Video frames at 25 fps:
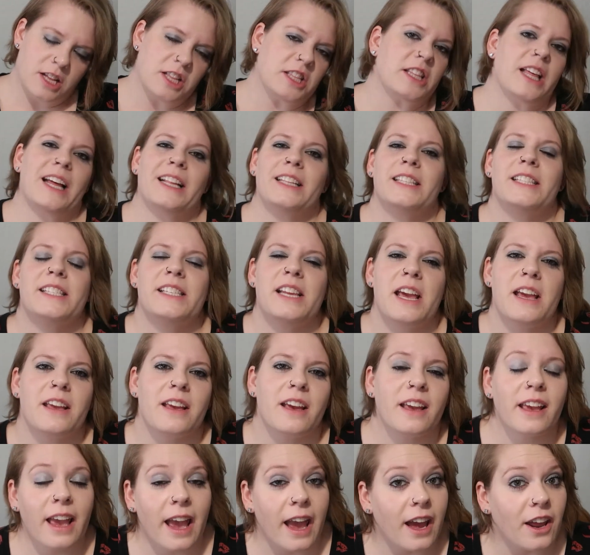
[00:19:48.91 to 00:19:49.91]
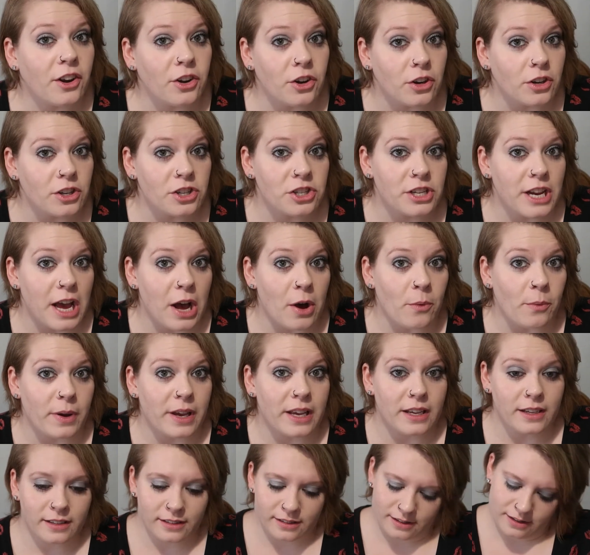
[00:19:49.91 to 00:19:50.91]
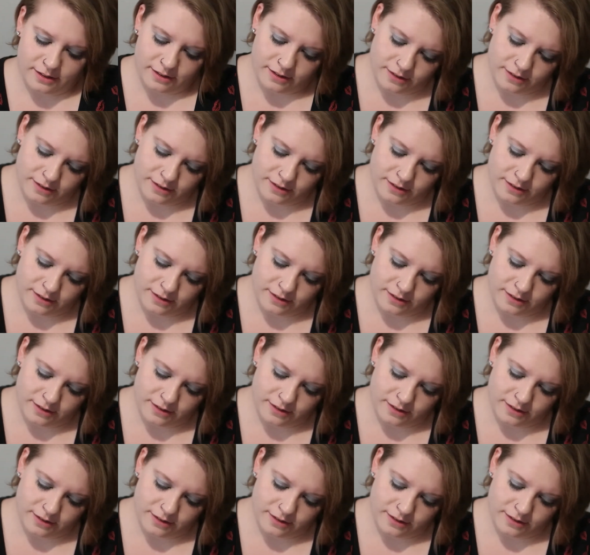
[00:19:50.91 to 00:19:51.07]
Let's take a gander, shall we?